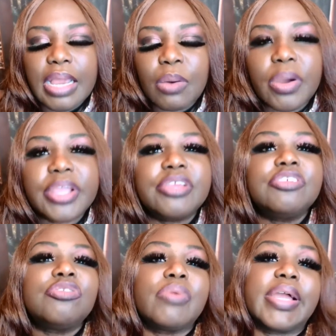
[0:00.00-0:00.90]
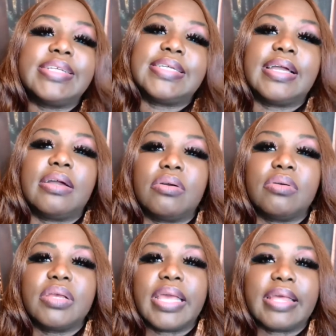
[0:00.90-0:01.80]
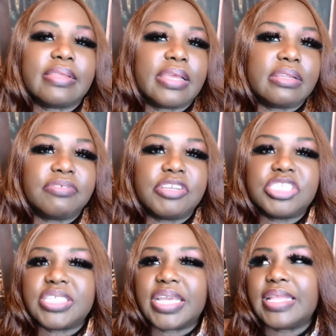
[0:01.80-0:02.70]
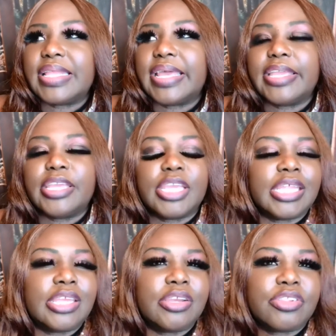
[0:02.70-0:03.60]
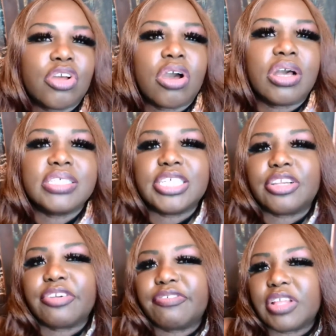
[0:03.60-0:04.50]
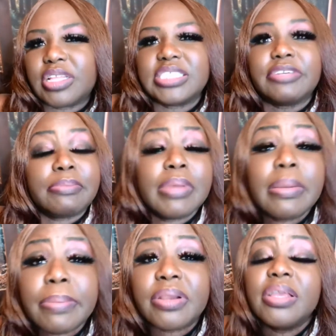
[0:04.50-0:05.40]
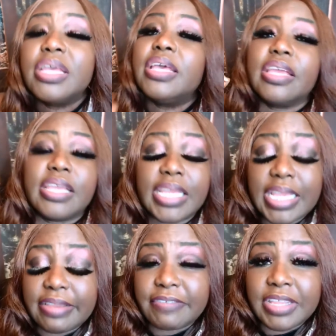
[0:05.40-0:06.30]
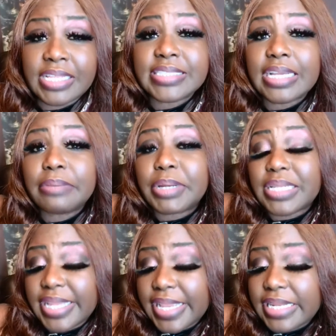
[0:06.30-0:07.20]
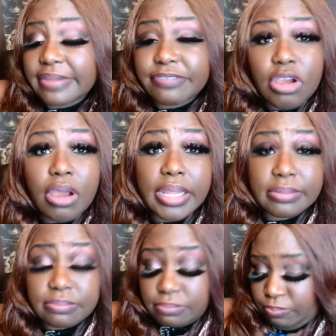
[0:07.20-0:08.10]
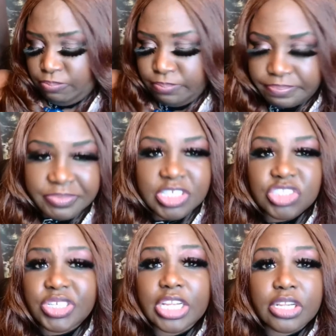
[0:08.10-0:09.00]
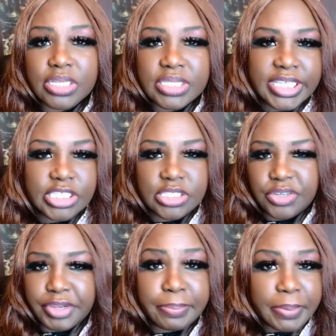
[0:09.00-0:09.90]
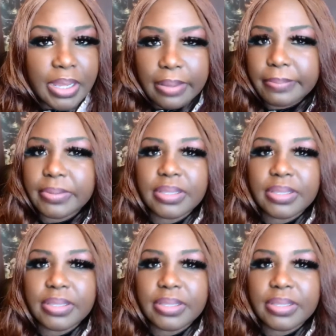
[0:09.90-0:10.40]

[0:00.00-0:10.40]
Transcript: I want you to write down at the end of each day, like any of your thoughts and your feelings. And remember, if anytime a negative thought try to creep up,